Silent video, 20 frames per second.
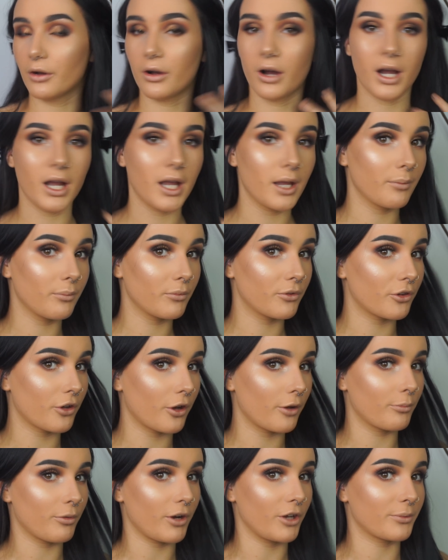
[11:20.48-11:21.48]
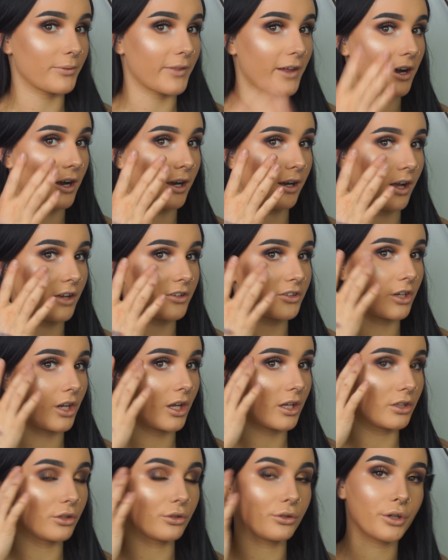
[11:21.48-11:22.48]
I am so impressed with that highlighter.
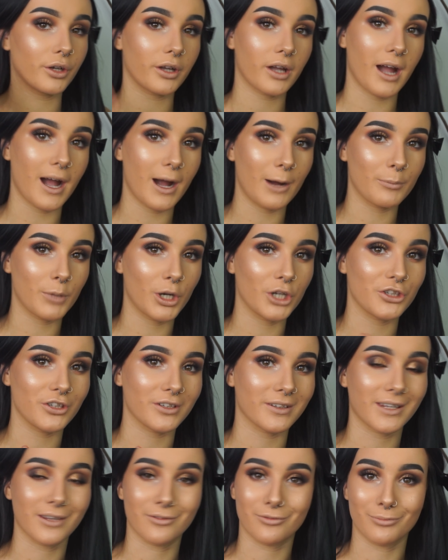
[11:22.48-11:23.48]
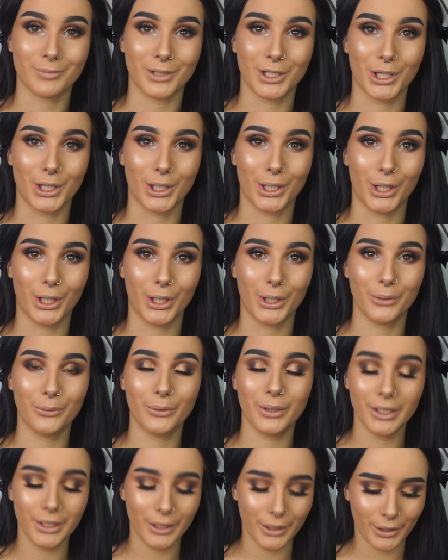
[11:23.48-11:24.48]
Like, look how much it's given me a
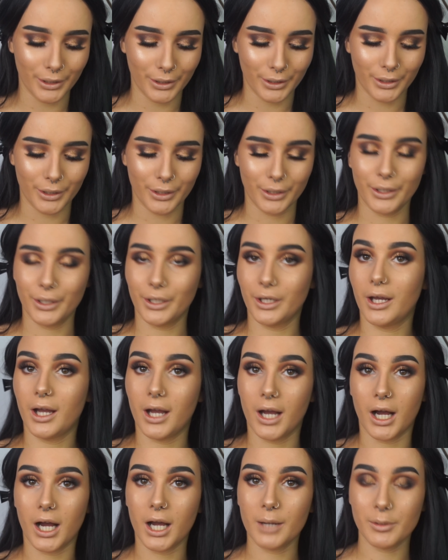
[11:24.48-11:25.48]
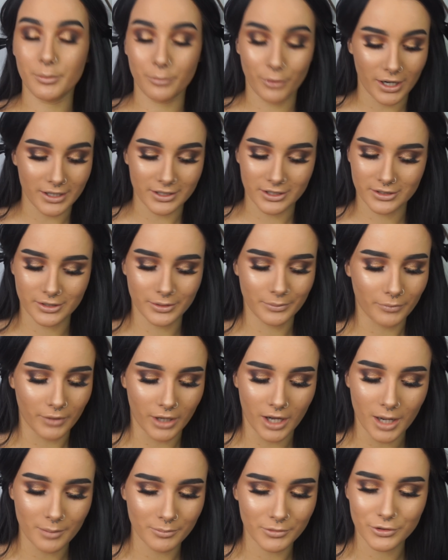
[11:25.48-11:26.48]
glow. I'm impressed.
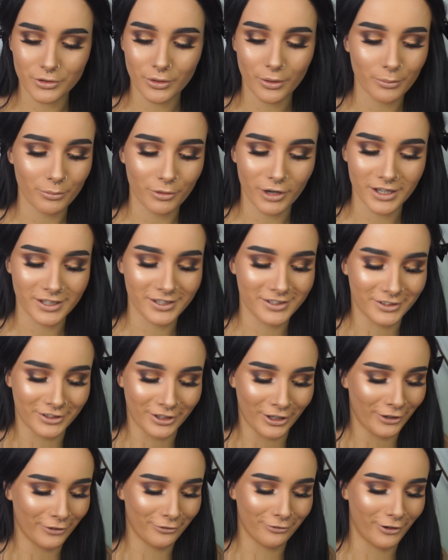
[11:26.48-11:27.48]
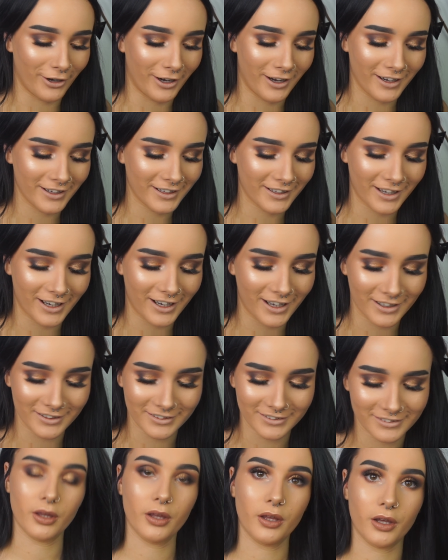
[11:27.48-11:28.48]
I'm so impressed so far, I
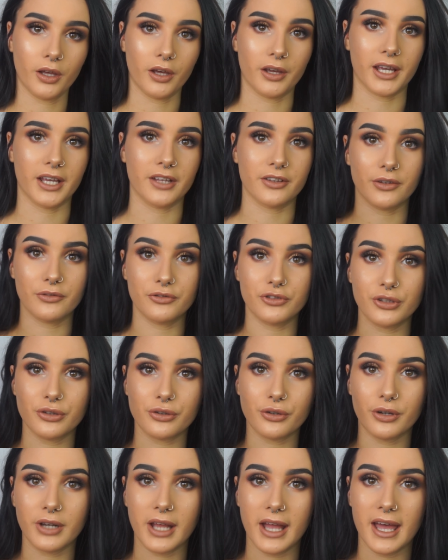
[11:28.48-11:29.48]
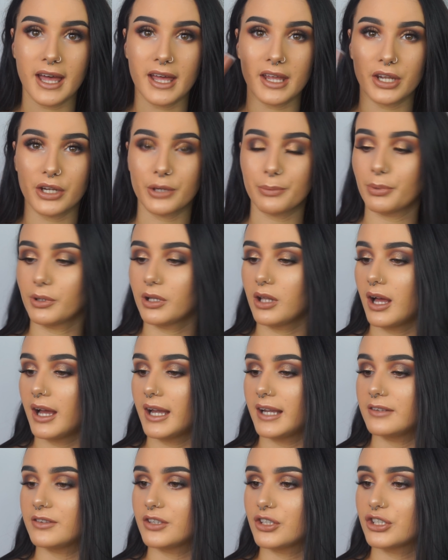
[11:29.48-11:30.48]
can't. Okay, so I've just gone ahead and
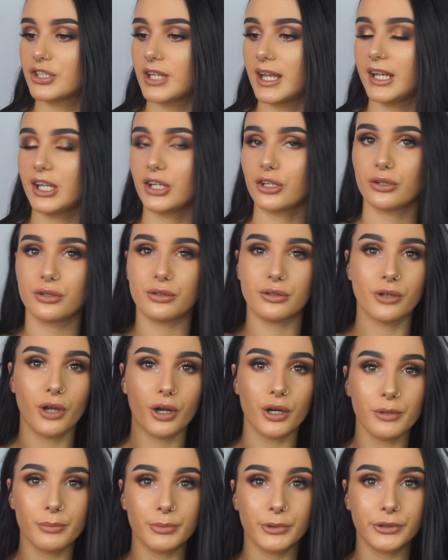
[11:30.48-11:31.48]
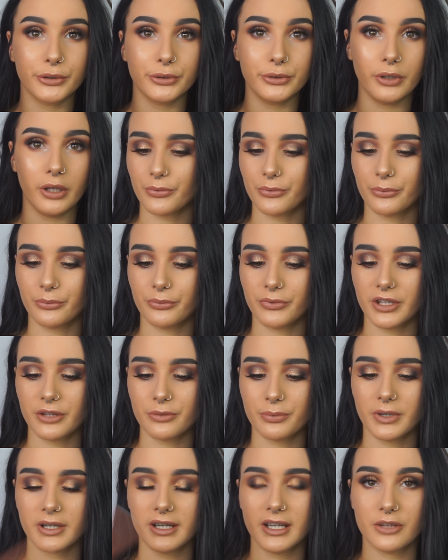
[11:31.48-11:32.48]
applied the shade Noble.
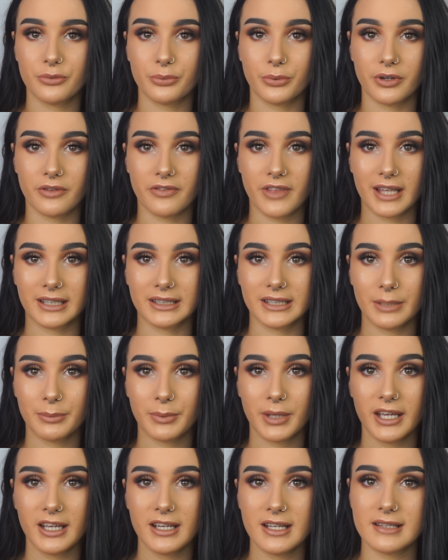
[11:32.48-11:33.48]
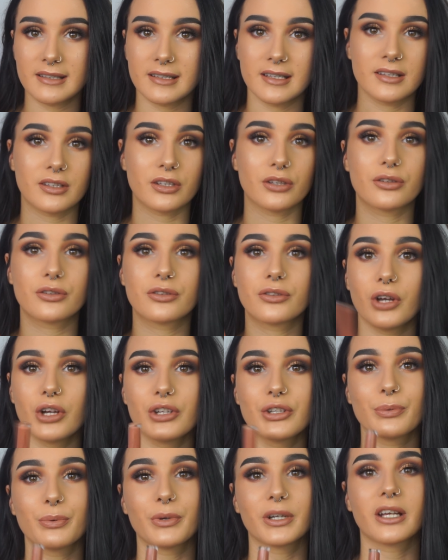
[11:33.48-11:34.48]
This one is one of their lip kits. It's
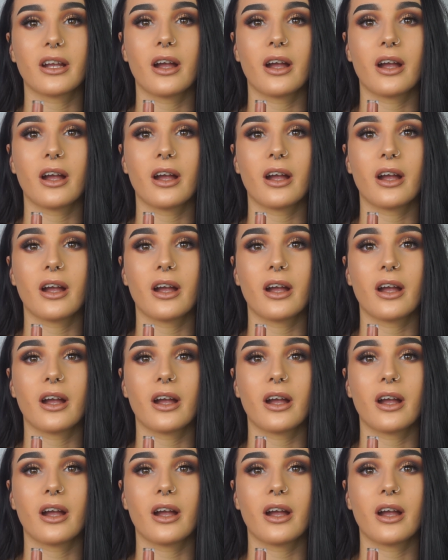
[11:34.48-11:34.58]
such a pretty